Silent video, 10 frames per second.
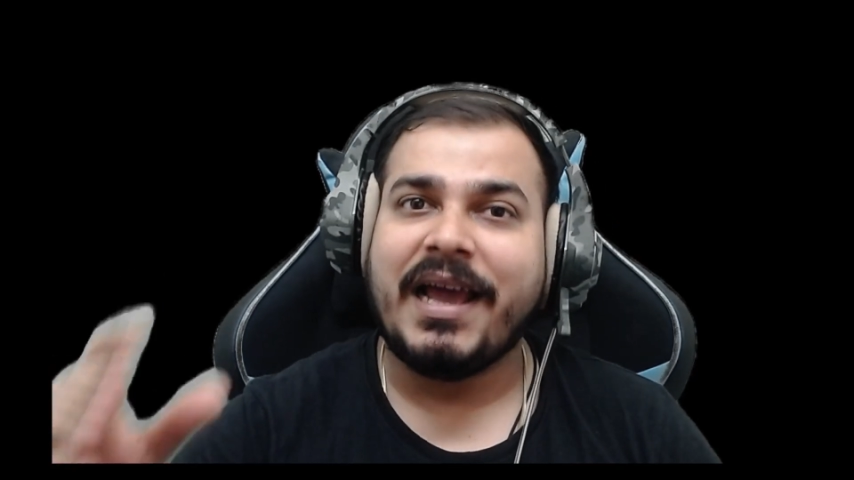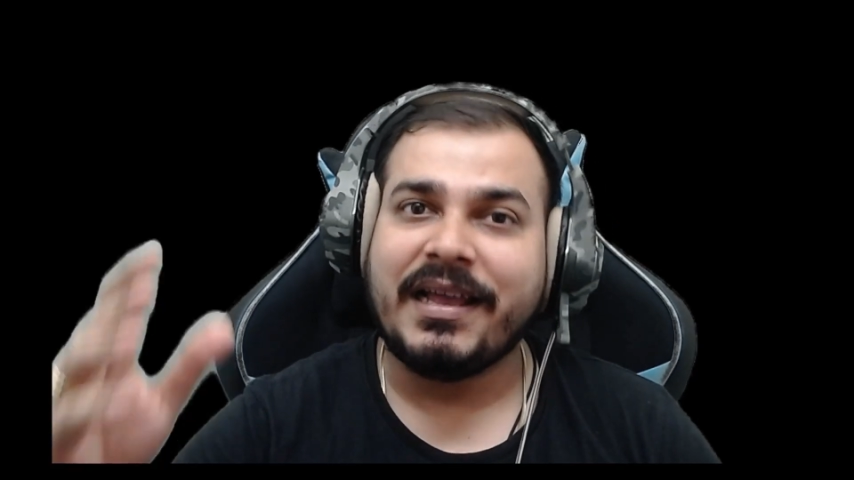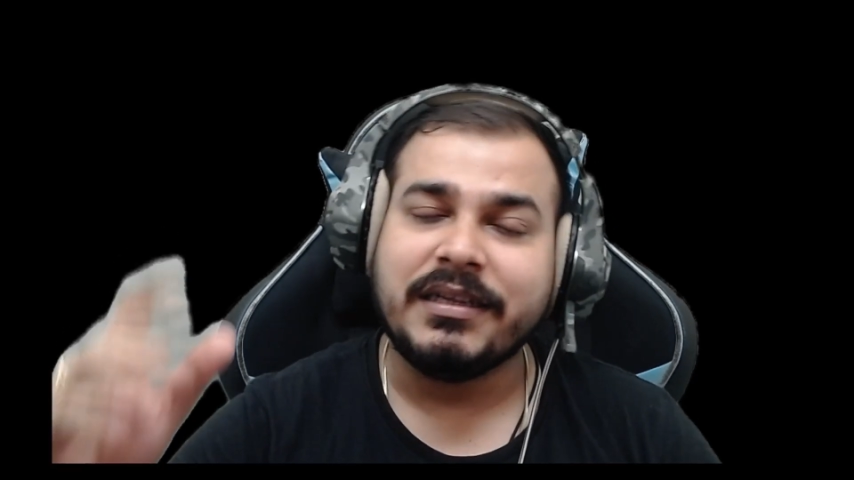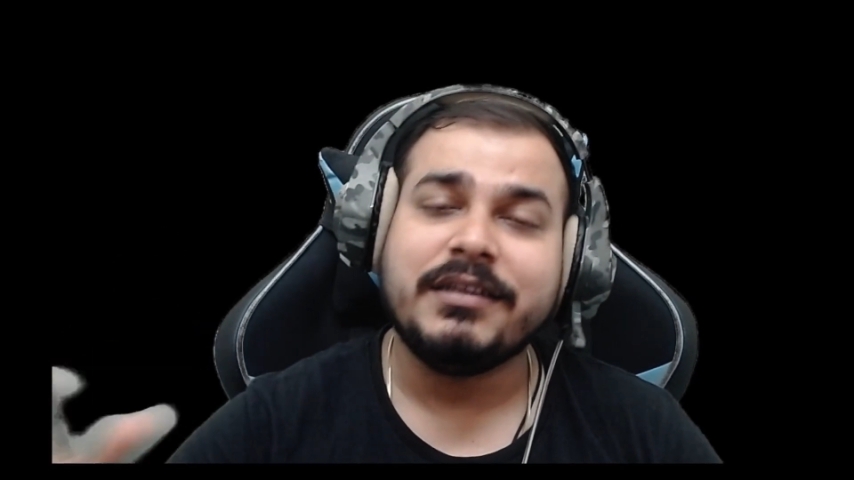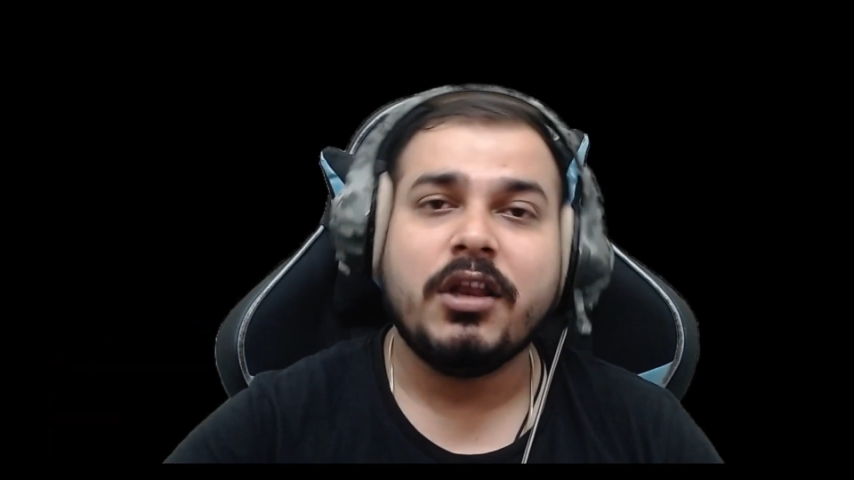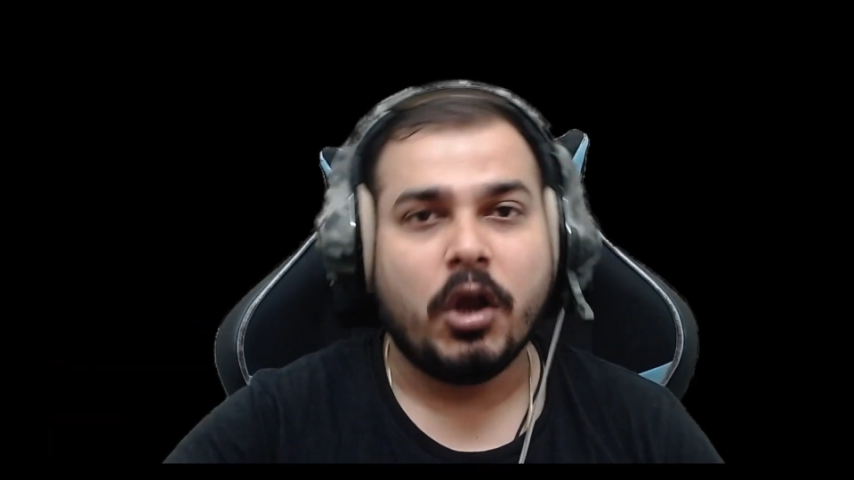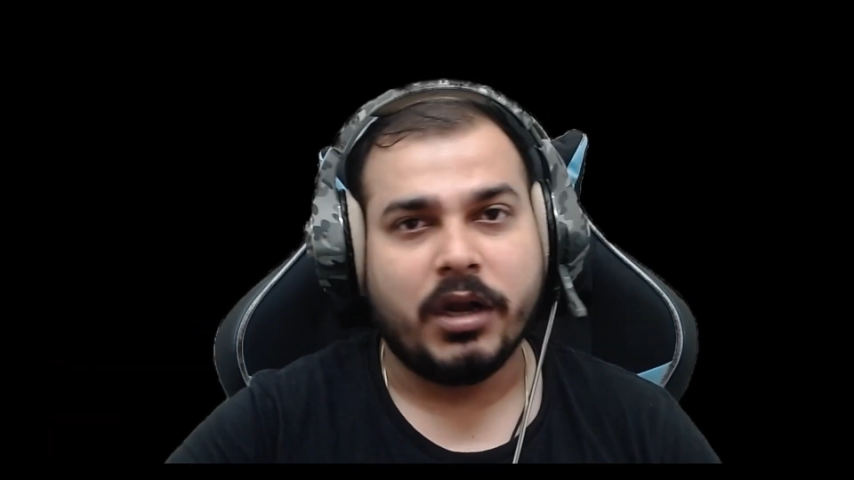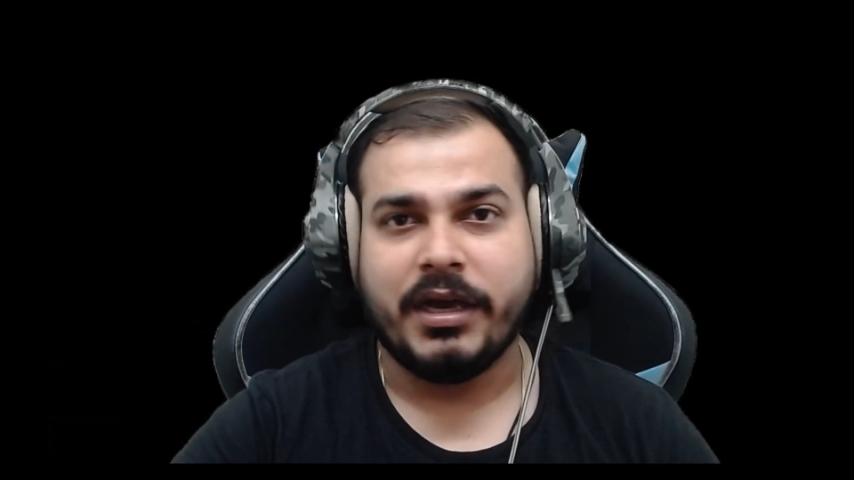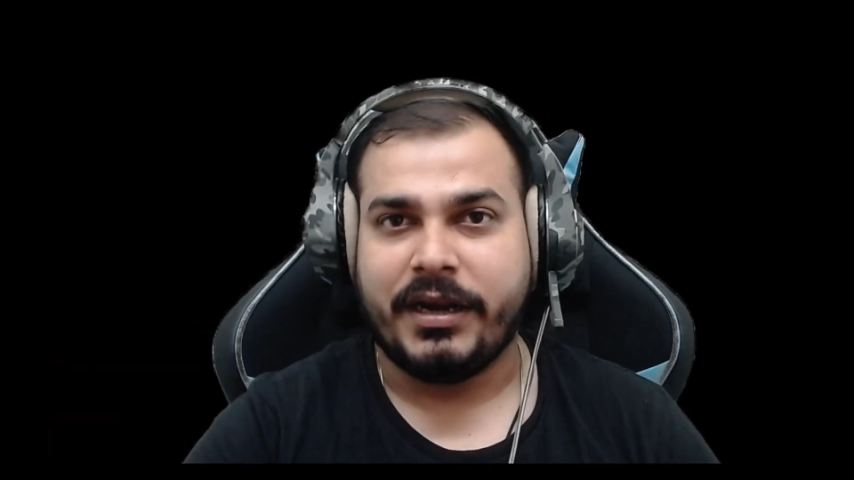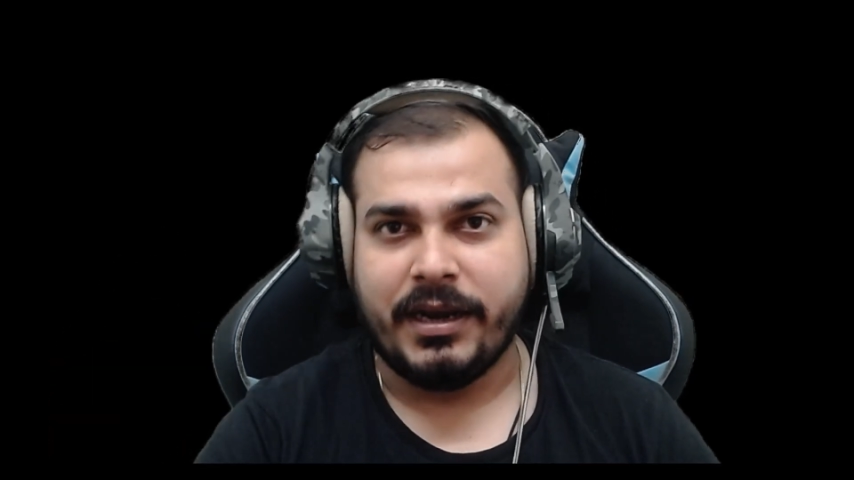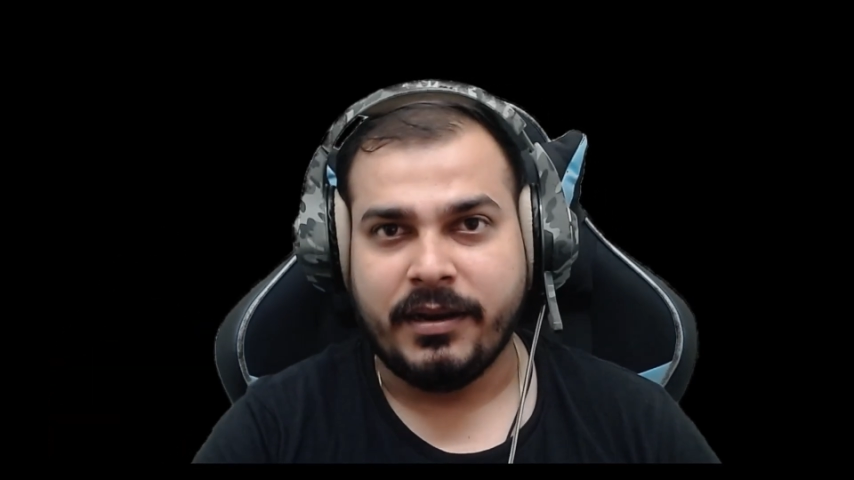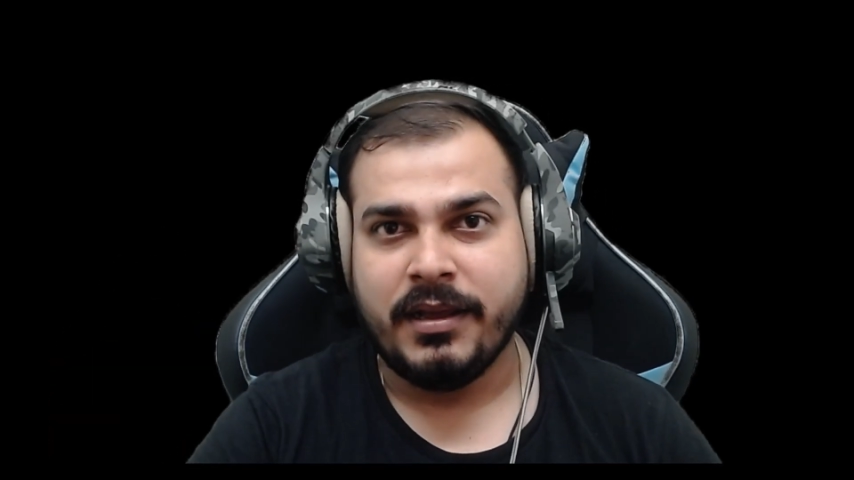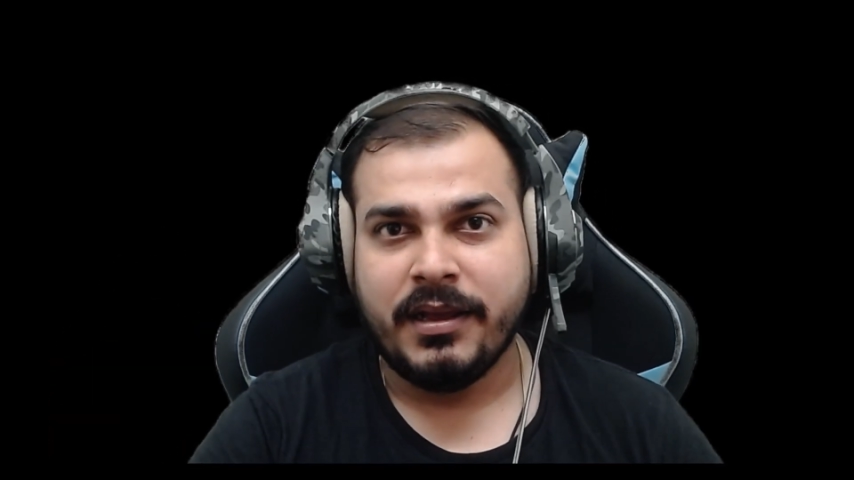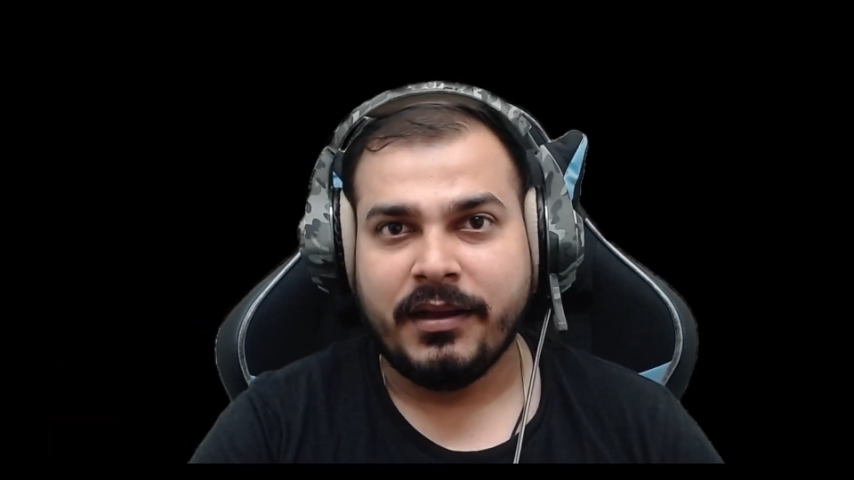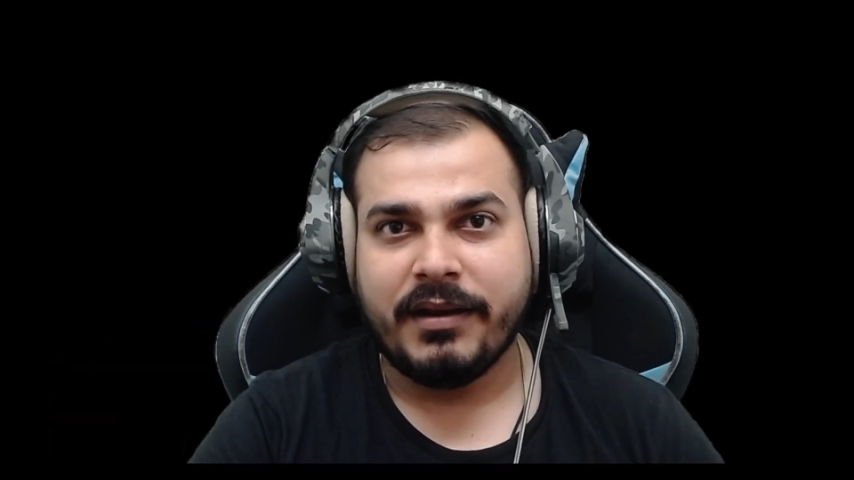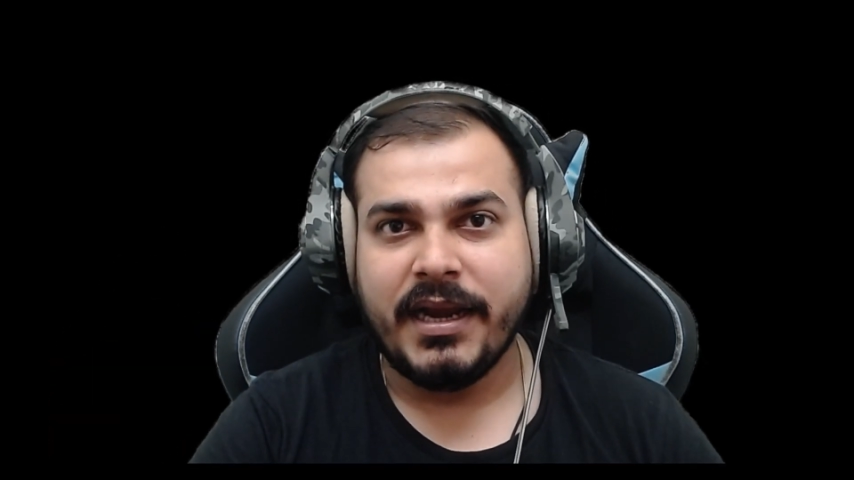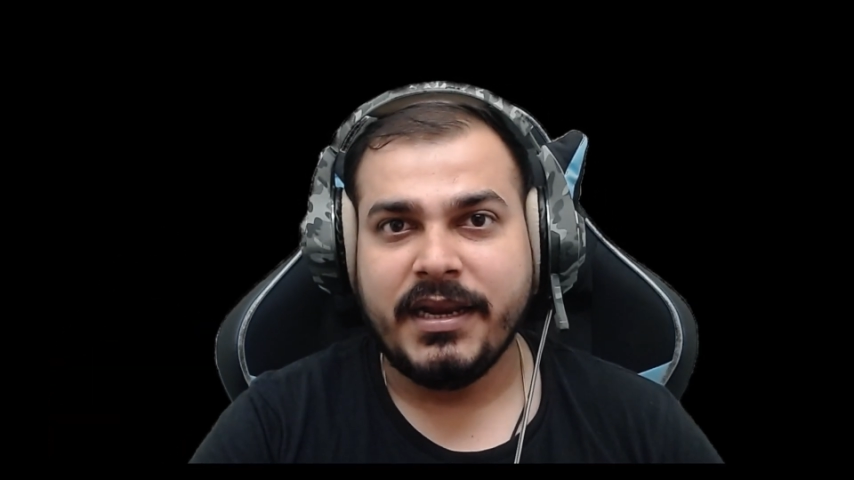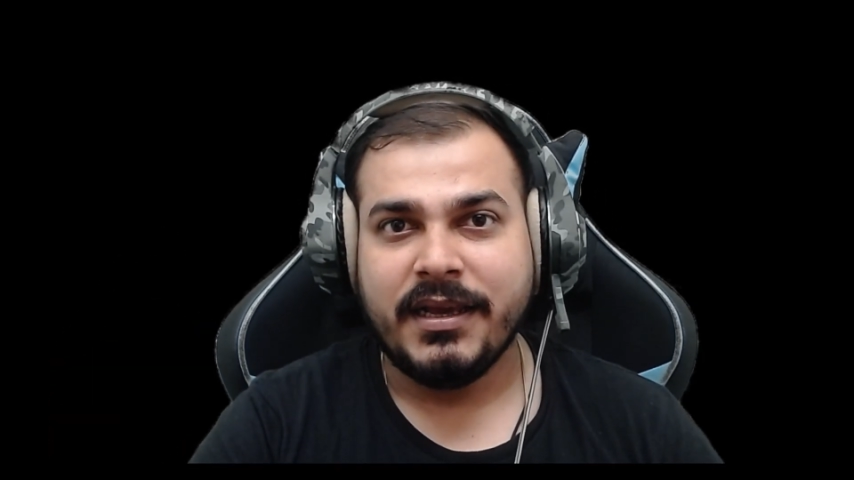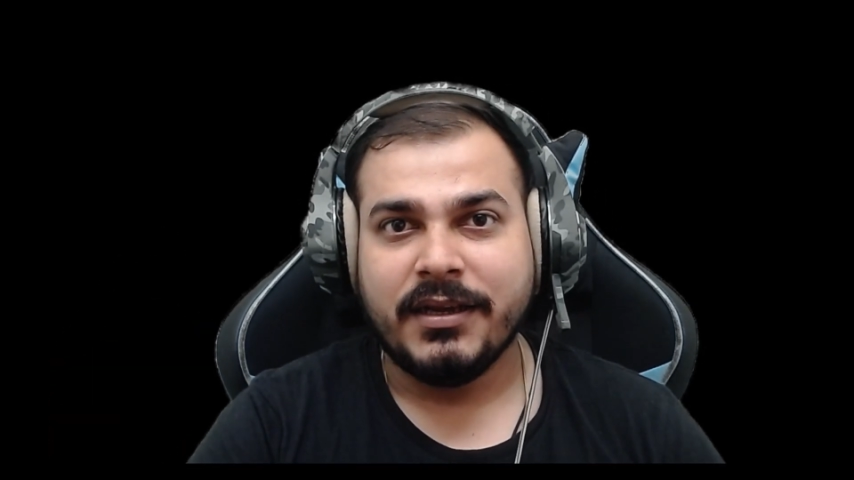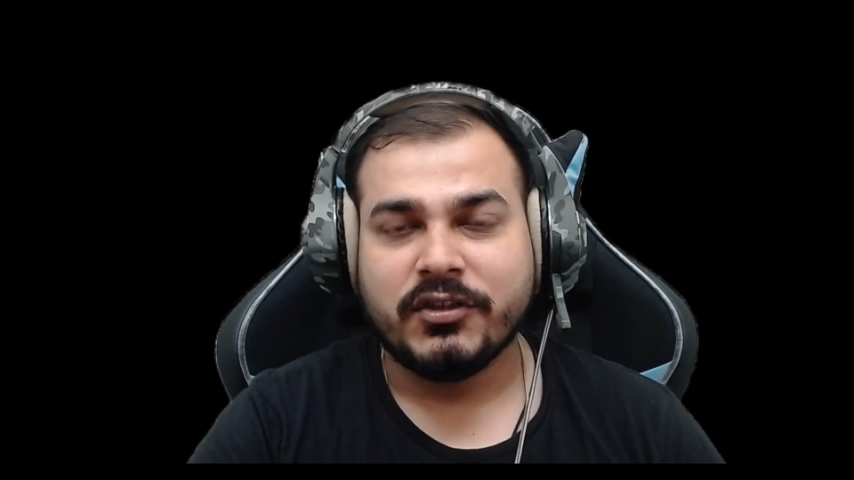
in the longer run, right?